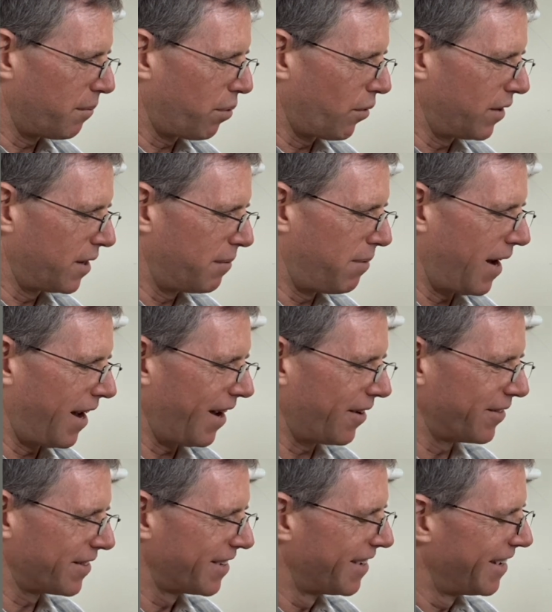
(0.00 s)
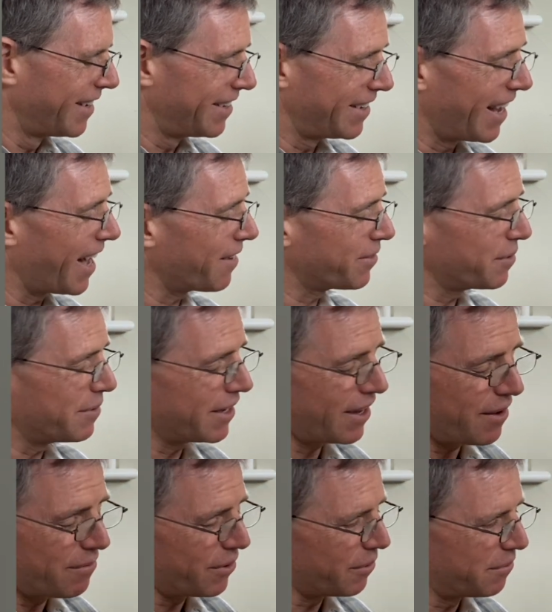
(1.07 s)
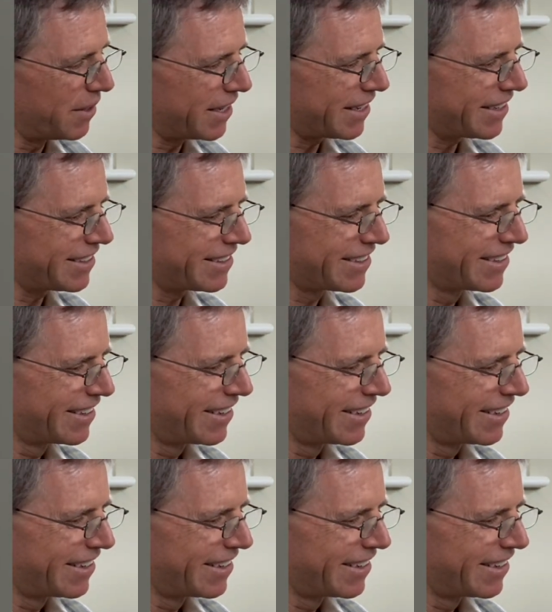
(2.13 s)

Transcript: point about you have to be humble, because